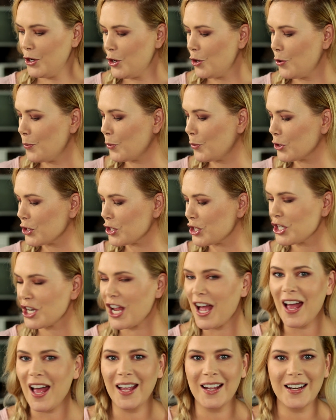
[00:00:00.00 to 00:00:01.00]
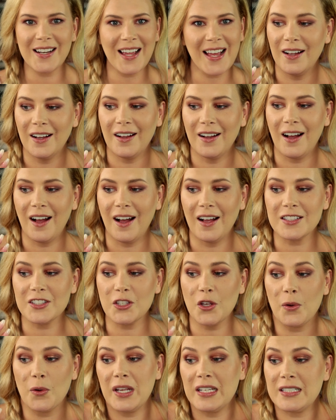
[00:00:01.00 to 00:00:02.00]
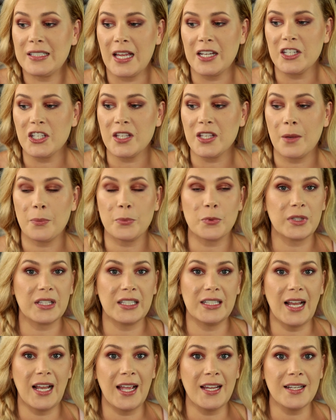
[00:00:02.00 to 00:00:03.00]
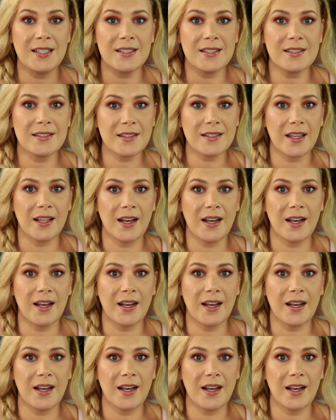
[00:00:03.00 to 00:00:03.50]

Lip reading: No more shine. So it touched it up really nice.